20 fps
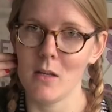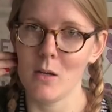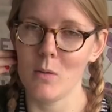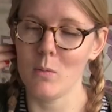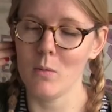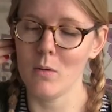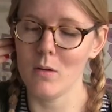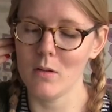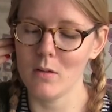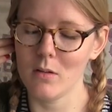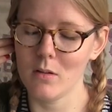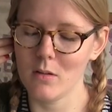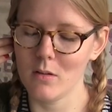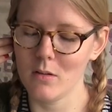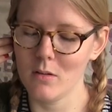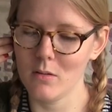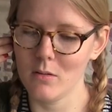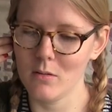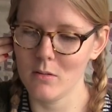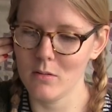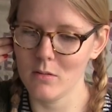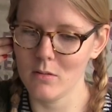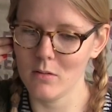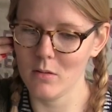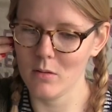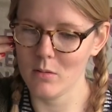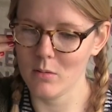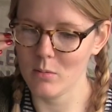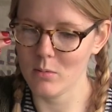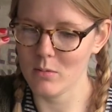you know,
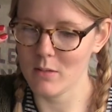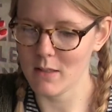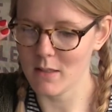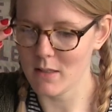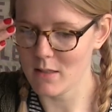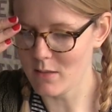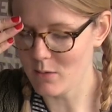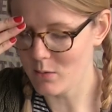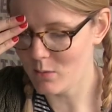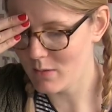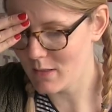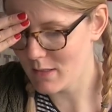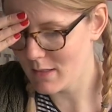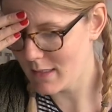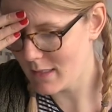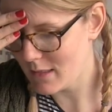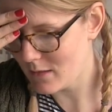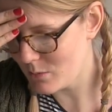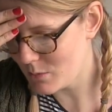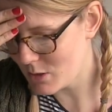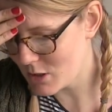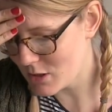all the things